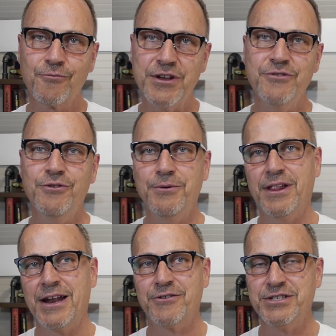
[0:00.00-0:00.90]

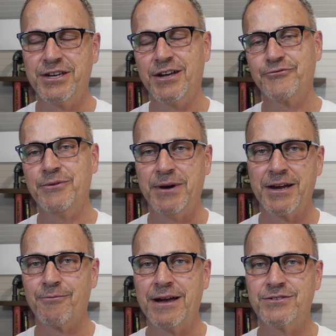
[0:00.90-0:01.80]
renewable energy country
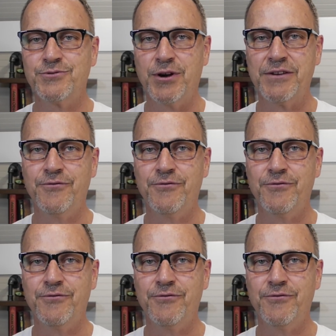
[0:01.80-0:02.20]
by around twenty